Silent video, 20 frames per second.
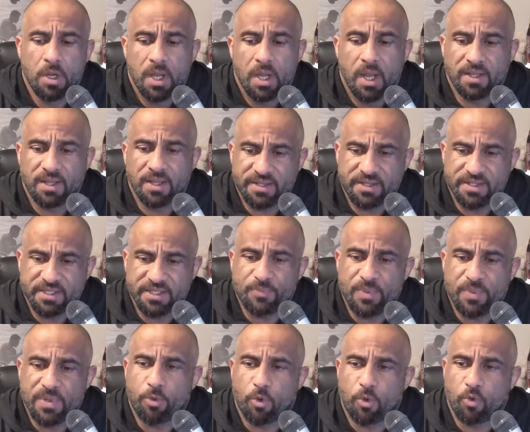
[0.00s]
and let these
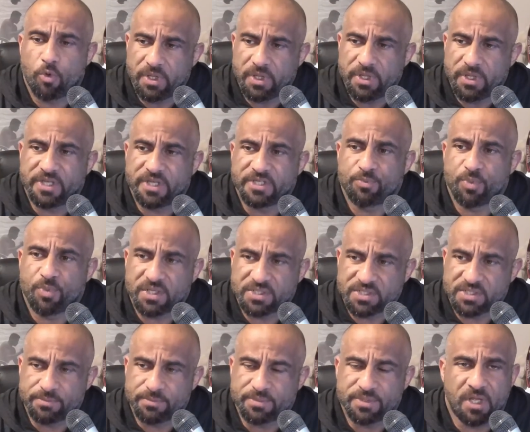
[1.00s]
people really express
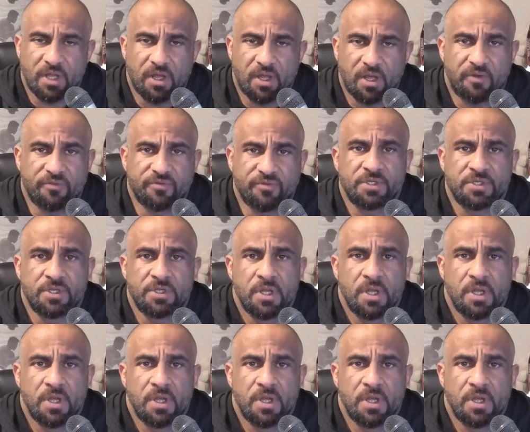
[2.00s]
themselves.